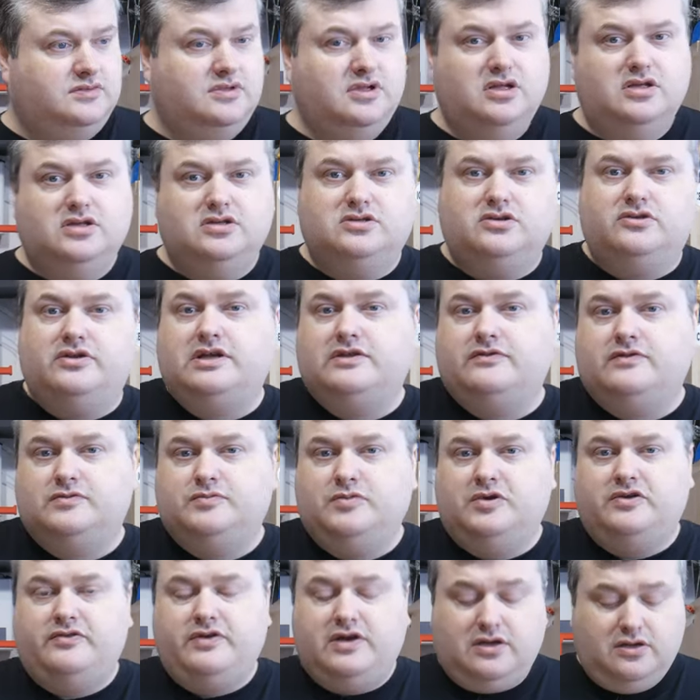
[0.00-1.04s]
So that was my
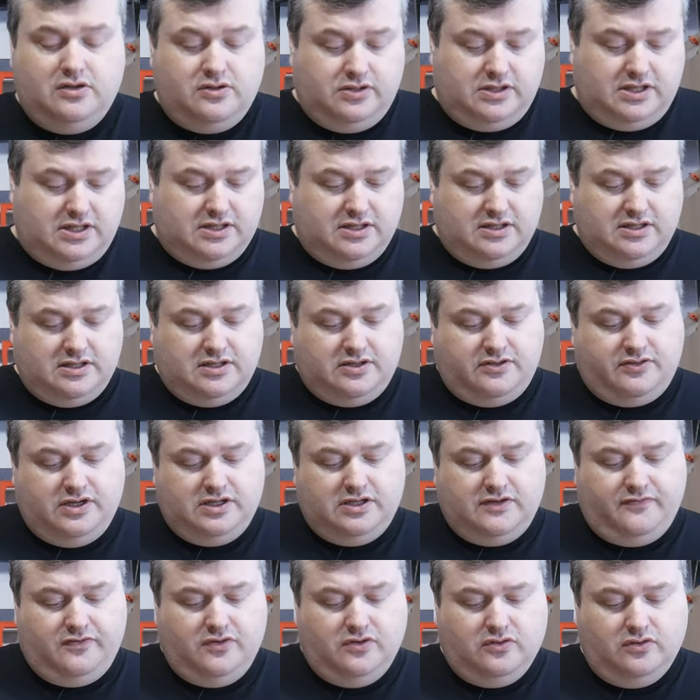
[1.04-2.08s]
quick look at the 3D
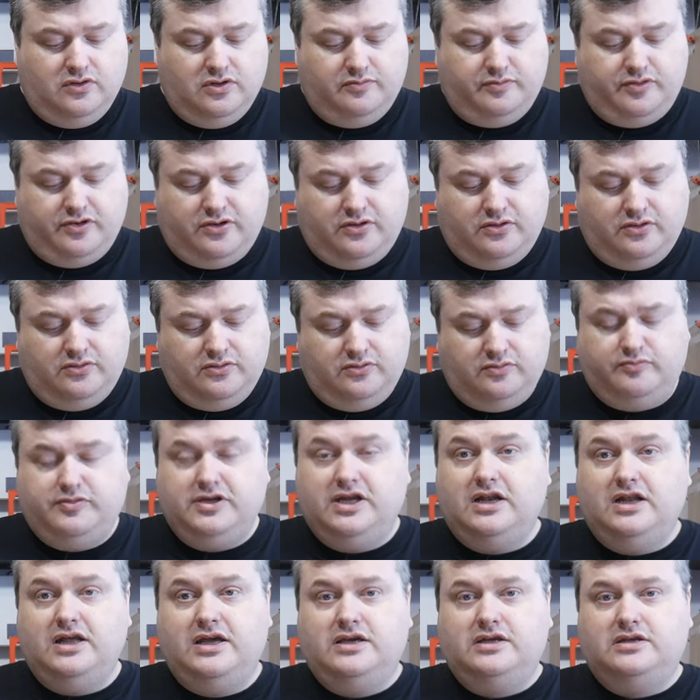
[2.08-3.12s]
Fuel Pro
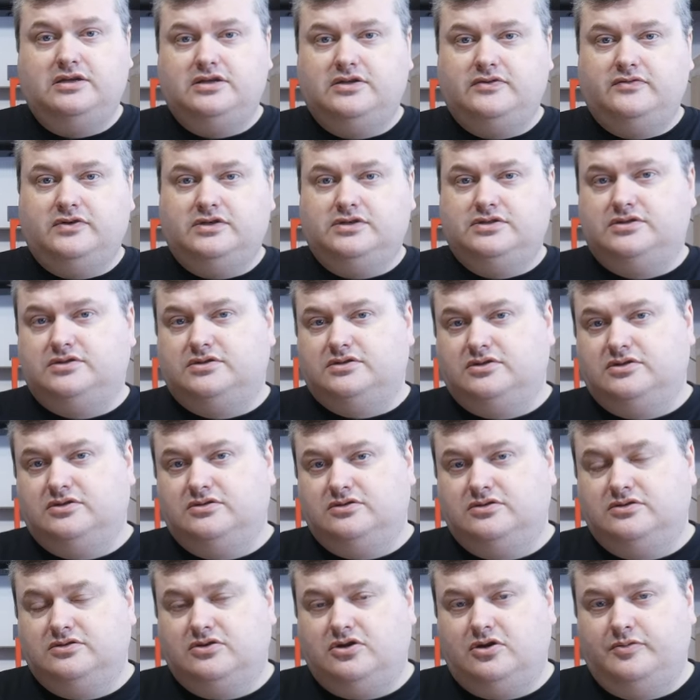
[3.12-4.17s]
PLA. It was
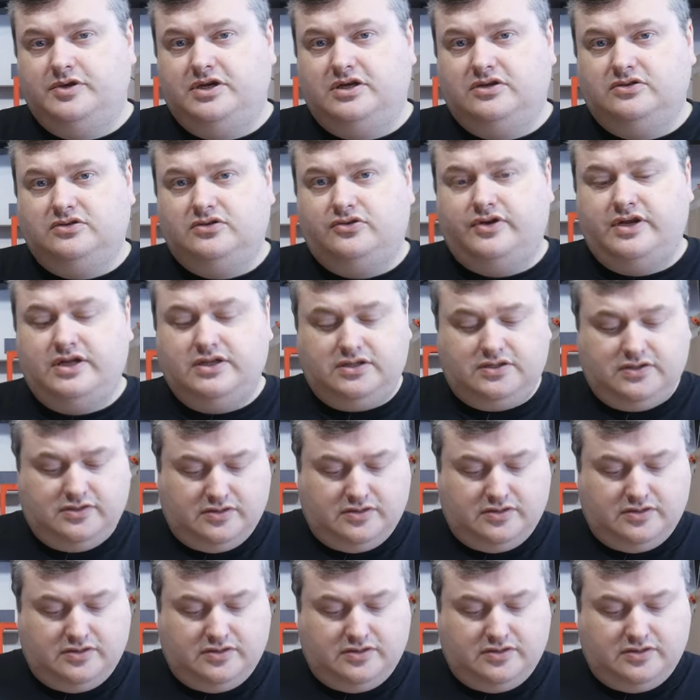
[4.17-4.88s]
coming out great.